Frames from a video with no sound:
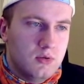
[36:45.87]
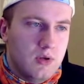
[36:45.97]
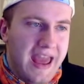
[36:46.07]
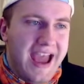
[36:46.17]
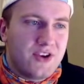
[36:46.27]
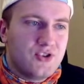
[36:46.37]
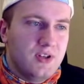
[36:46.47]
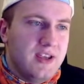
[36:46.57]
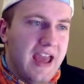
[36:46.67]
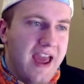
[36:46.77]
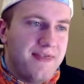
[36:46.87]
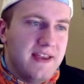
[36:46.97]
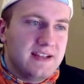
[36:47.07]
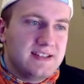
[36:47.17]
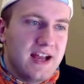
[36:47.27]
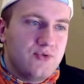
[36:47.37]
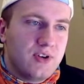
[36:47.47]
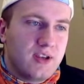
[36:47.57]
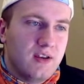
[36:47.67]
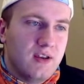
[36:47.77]
actually, I think
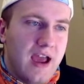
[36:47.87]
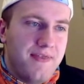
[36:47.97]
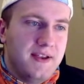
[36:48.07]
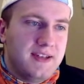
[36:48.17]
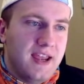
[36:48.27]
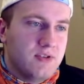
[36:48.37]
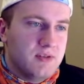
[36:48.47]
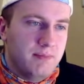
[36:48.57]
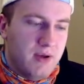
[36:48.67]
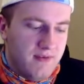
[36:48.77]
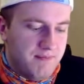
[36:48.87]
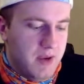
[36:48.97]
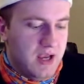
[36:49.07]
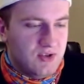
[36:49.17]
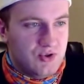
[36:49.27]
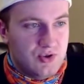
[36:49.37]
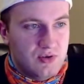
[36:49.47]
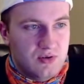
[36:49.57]
Cedric. I think David's above Mitch.